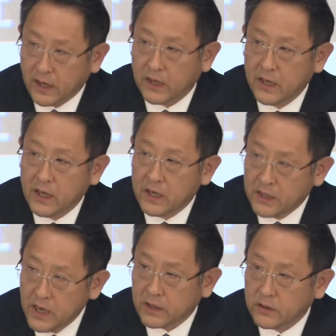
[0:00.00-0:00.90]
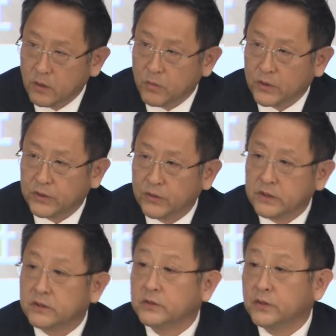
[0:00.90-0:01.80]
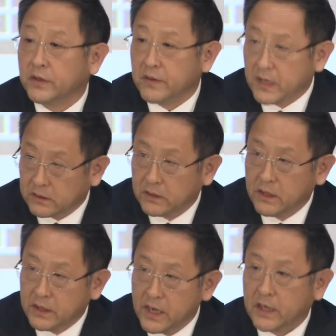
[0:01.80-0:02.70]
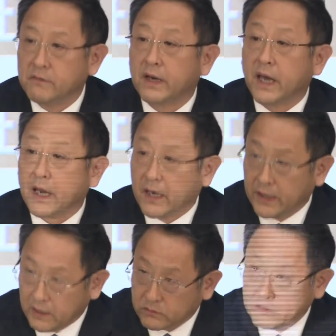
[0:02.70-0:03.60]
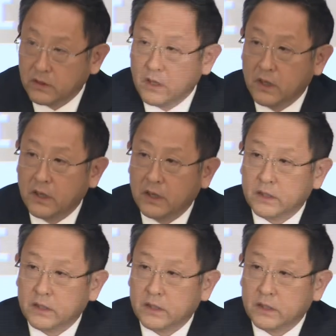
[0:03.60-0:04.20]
uh, we are doing business with over 10 million